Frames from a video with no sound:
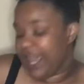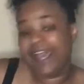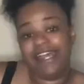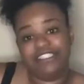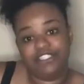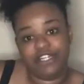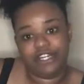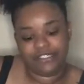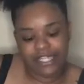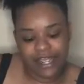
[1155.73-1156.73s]
And
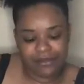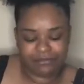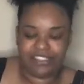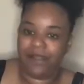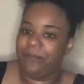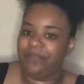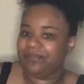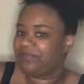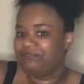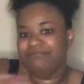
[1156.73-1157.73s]
girl names,
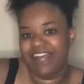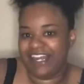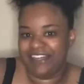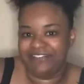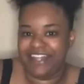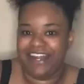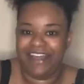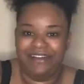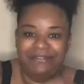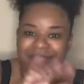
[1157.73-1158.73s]
not giving that
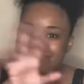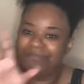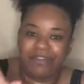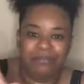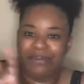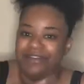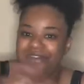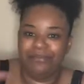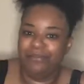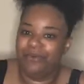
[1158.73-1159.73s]
out.
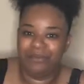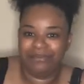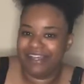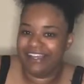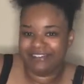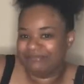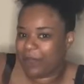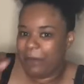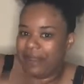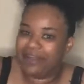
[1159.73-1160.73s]
Period. Point blank.
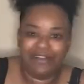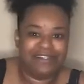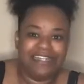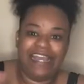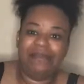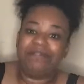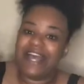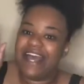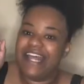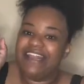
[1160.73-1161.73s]
All my girl names,
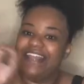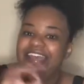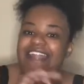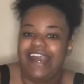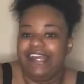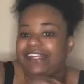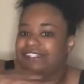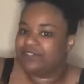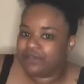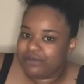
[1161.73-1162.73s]
they not
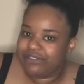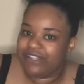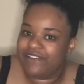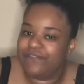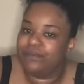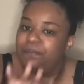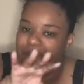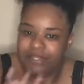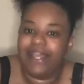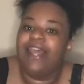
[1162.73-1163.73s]
exclusive,
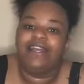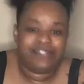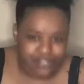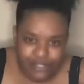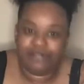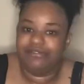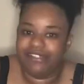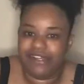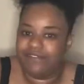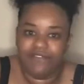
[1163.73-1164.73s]
but they
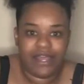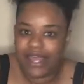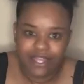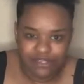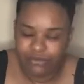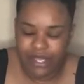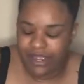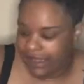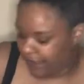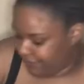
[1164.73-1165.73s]
exclusive, and you
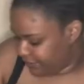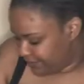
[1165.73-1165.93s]
can't have it.